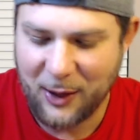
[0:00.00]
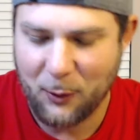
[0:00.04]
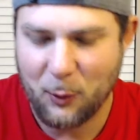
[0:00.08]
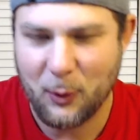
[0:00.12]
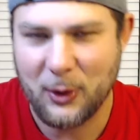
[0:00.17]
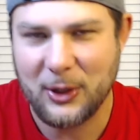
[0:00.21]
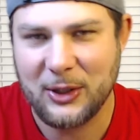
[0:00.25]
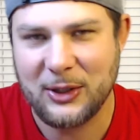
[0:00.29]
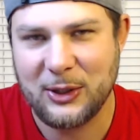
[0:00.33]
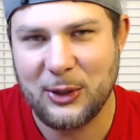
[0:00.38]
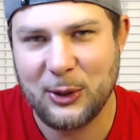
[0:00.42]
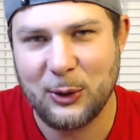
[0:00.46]

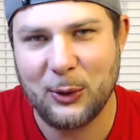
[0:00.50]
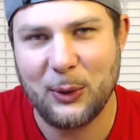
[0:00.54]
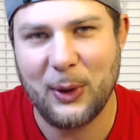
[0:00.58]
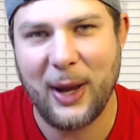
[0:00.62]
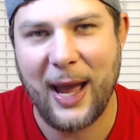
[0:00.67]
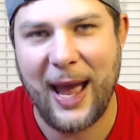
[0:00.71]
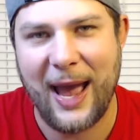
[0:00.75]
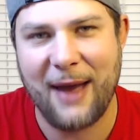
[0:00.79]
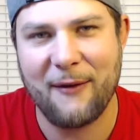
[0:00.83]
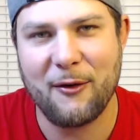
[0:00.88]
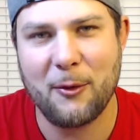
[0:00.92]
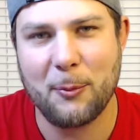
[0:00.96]
we do
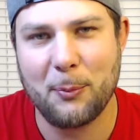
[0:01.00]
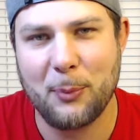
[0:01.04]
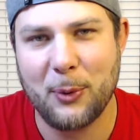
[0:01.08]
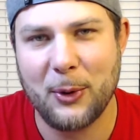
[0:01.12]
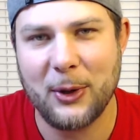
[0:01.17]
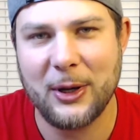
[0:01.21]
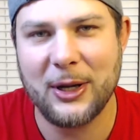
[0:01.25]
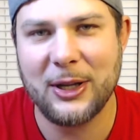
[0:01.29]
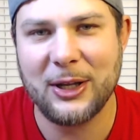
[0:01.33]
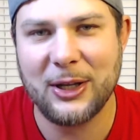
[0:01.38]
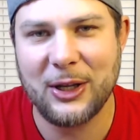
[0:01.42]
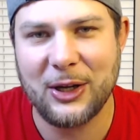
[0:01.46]
have a
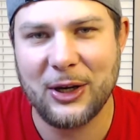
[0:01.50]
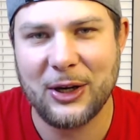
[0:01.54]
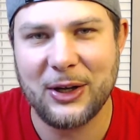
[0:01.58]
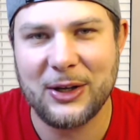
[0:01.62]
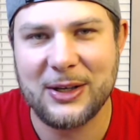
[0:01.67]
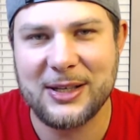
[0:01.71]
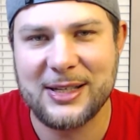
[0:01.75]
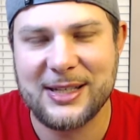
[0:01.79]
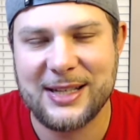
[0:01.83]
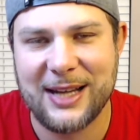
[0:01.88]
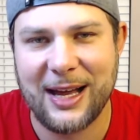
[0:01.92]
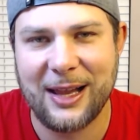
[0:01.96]
pretty good
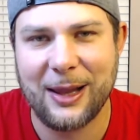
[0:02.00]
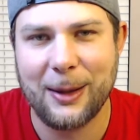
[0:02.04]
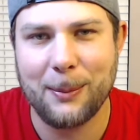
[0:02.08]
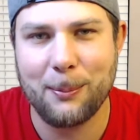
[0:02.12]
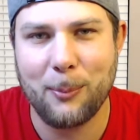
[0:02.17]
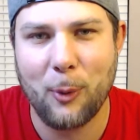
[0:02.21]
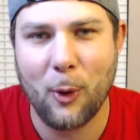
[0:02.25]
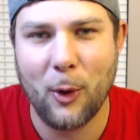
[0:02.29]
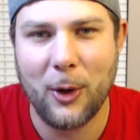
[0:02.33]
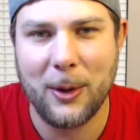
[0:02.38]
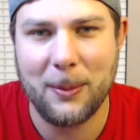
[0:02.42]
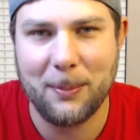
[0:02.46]
solid
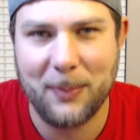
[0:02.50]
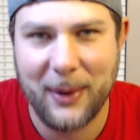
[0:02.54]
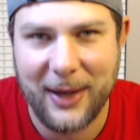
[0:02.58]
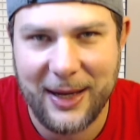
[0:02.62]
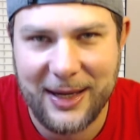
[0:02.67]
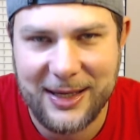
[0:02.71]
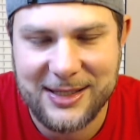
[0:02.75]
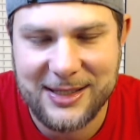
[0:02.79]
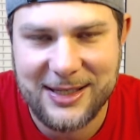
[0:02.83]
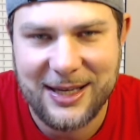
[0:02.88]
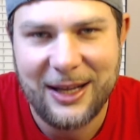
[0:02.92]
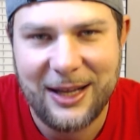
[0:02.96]
point
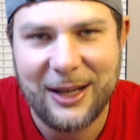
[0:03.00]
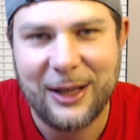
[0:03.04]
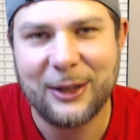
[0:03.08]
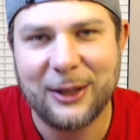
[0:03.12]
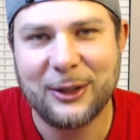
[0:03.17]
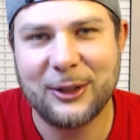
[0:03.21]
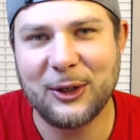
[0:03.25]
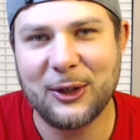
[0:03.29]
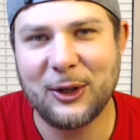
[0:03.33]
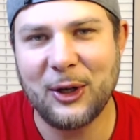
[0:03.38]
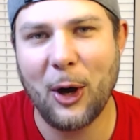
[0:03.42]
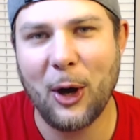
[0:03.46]
base
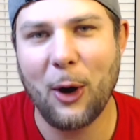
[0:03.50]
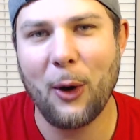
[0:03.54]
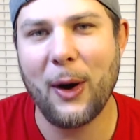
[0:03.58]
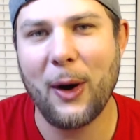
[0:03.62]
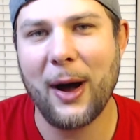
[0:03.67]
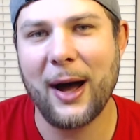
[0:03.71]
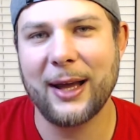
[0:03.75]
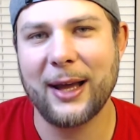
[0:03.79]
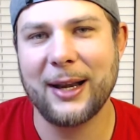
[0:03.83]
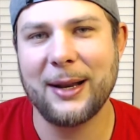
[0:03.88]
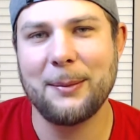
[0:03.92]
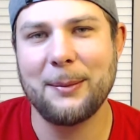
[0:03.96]
to go
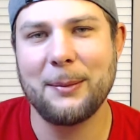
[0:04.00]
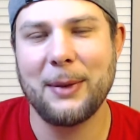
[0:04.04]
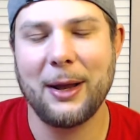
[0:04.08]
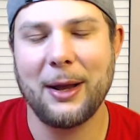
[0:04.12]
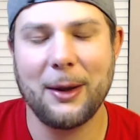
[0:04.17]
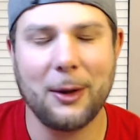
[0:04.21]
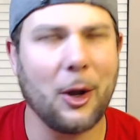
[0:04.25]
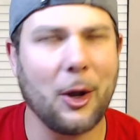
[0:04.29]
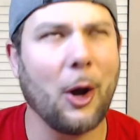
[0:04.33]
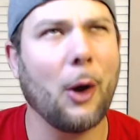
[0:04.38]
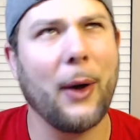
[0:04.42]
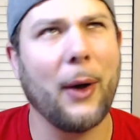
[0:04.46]
ahead
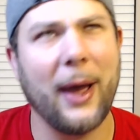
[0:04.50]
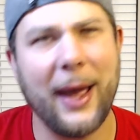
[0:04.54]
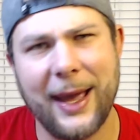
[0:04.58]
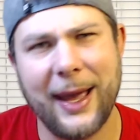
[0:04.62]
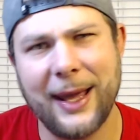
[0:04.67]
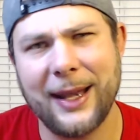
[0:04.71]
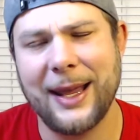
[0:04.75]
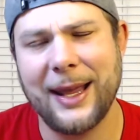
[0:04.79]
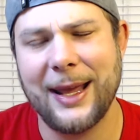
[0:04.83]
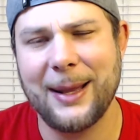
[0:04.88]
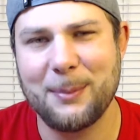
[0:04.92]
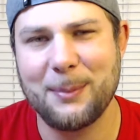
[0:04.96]
and go
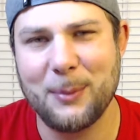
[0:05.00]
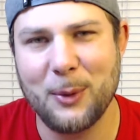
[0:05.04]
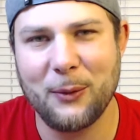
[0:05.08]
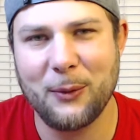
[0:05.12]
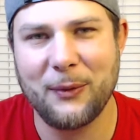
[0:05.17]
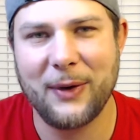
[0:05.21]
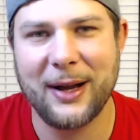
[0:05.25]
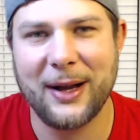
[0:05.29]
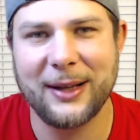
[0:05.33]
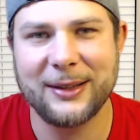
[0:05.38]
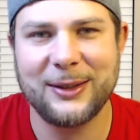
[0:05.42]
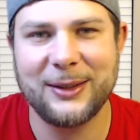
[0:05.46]
ahead and move
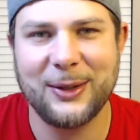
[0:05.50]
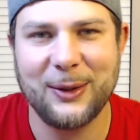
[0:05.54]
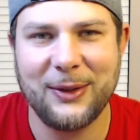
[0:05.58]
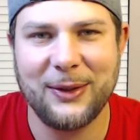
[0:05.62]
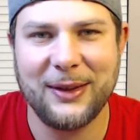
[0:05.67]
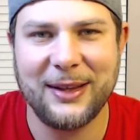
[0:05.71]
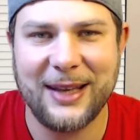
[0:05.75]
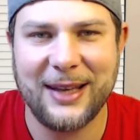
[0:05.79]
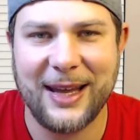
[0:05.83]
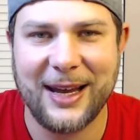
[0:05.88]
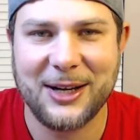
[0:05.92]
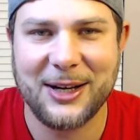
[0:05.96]
on to
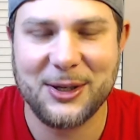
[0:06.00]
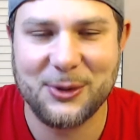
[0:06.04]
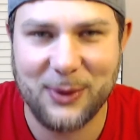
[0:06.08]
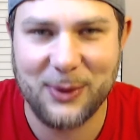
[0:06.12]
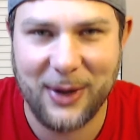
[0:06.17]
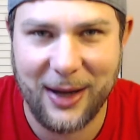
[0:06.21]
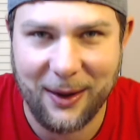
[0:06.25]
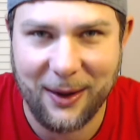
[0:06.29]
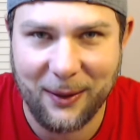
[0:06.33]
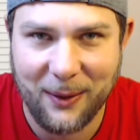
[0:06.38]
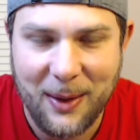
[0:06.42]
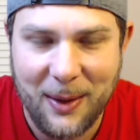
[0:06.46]
the next
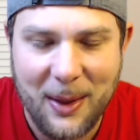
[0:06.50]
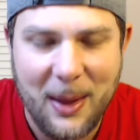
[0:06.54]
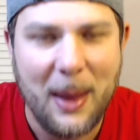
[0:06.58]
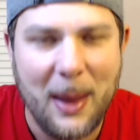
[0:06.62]
round.